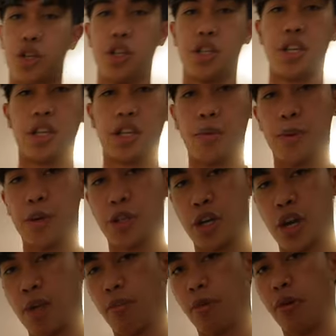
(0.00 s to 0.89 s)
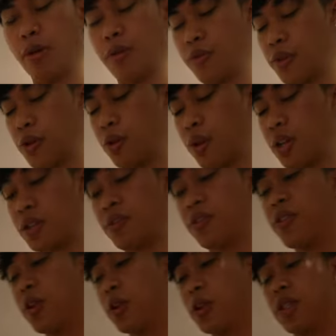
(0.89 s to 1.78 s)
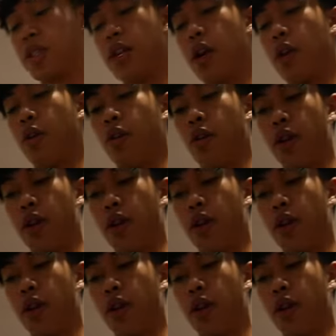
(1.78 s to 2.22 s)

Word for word: Just like the pajama review, let's feel this out, all